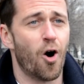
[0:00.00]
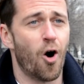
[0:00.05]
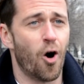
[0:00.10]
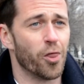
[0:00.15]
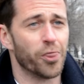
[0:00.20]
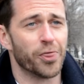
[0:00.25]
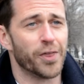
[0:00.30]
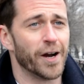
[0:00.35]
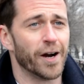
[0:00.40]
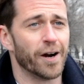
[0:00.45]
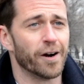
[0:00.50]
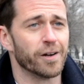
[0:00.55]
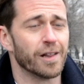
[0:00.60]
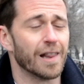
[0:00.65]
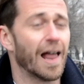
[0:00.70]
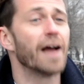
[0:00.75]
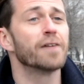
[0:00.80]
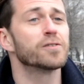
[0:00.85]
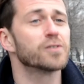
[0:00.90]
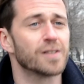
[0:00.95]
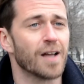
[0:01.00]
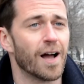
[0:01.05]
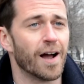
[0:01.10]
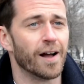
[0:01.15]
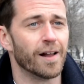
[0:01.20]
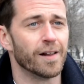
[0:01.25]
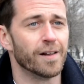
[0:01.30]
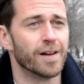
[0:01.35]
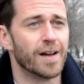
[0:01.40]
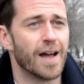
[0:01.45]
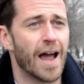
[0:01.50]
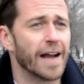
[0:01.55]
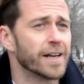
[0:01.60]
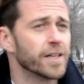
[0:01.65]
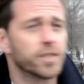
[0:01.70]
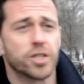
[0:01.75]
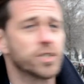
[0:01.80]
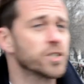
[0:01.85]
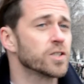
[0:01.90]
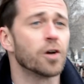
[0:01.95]
on their lifestyle
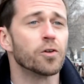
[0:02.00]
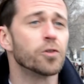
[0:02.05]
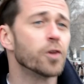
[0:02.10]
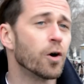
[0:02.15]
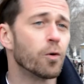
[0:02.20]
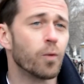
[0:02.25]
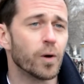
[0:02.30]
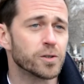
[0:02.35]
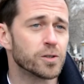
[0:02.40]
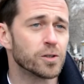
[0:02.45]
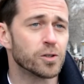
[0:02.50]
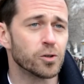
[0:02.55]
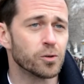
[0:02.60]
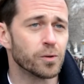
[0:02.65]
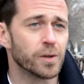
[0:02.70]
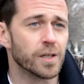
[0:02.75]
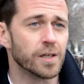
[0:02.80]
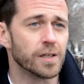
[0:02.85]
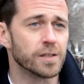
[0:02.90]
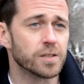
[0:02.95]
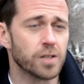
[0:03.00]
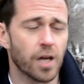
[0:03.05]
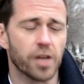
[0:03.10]
and they just don't know what to do with it.